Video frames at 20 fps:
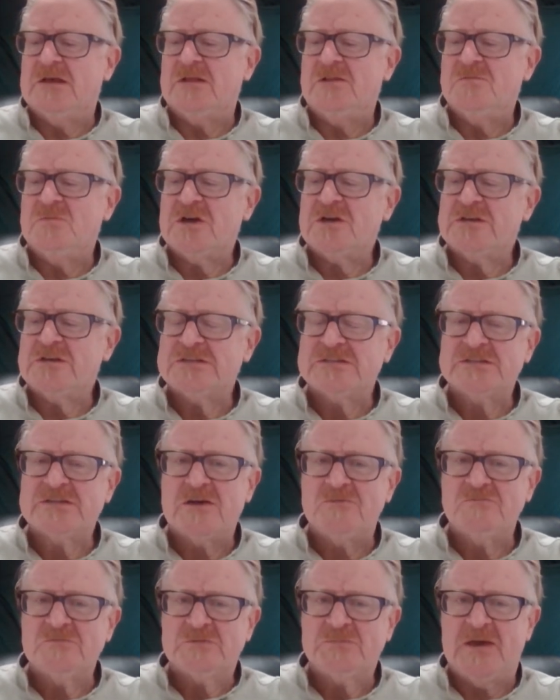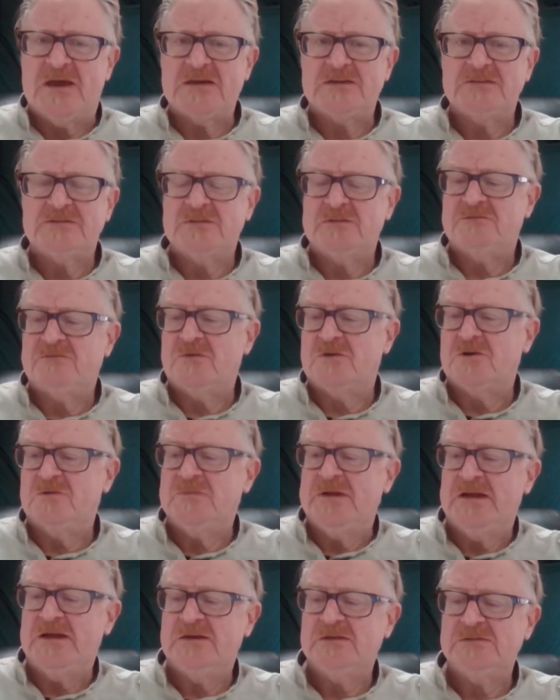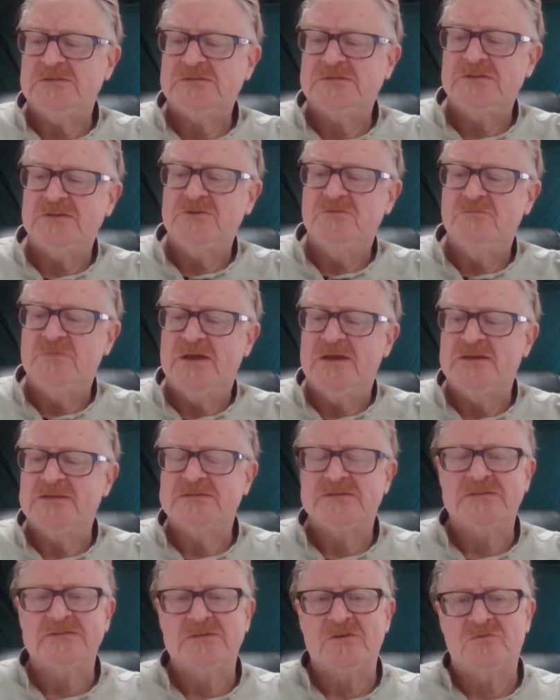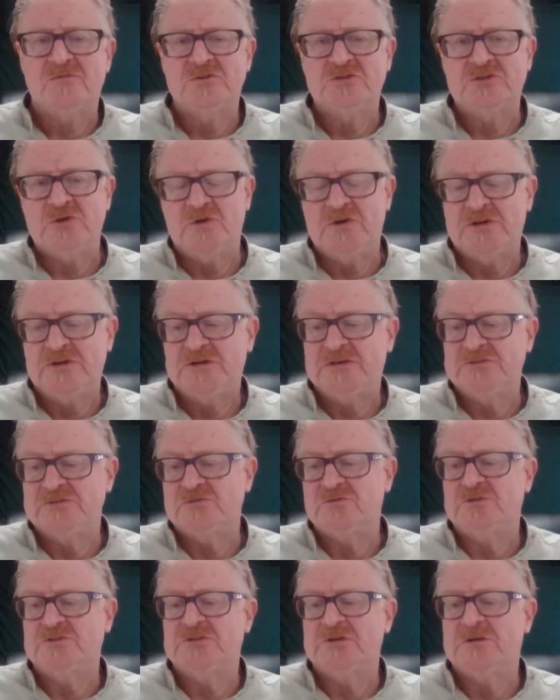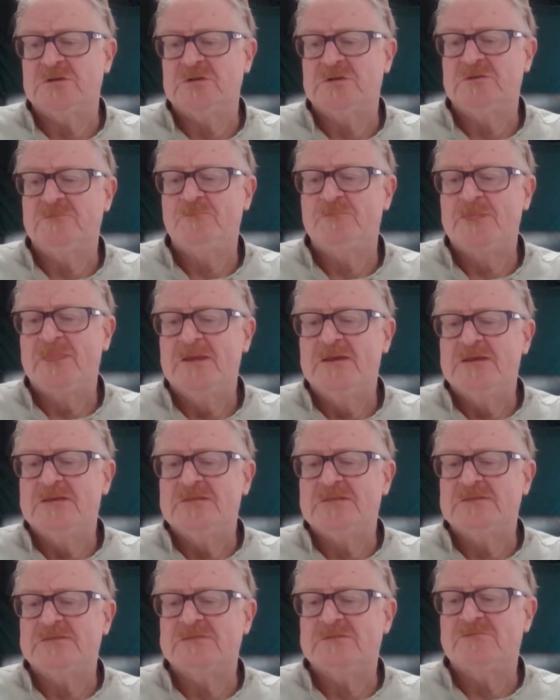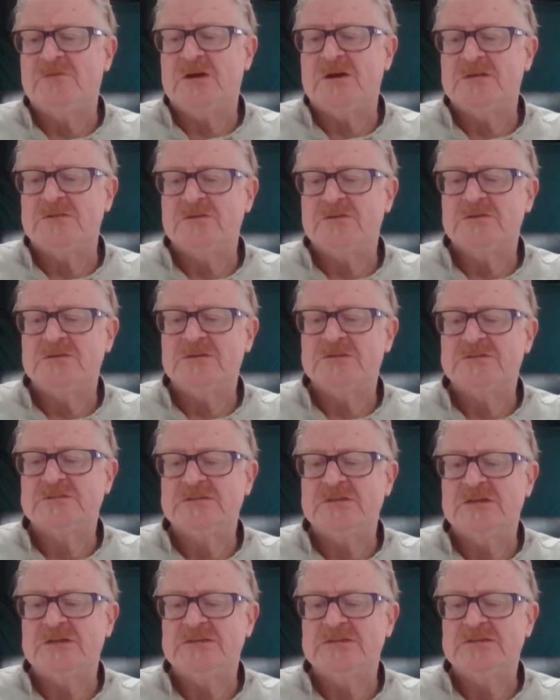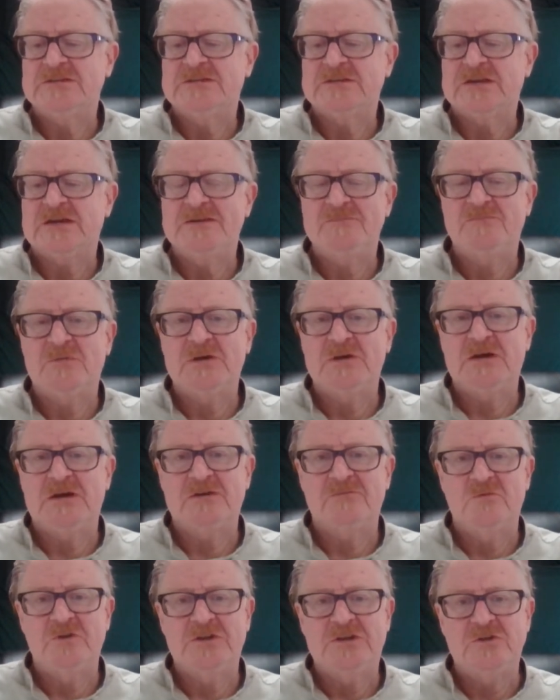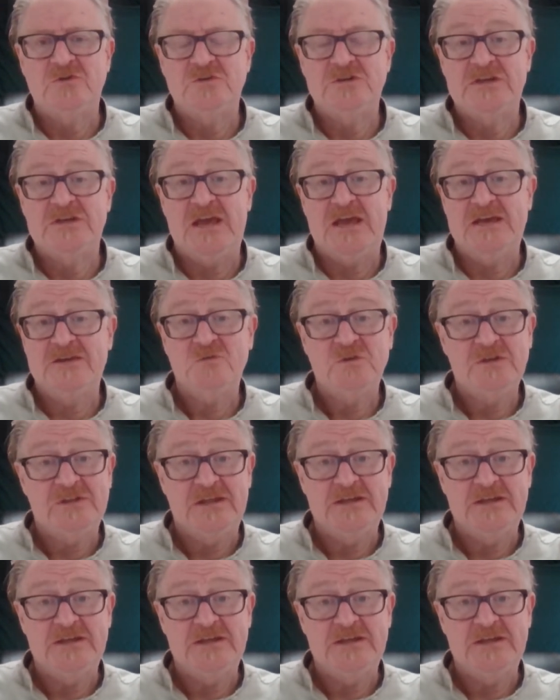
Telemachus comes back to the farmhouse. Eumaeus is overjoyed at his return. This father son type reunion and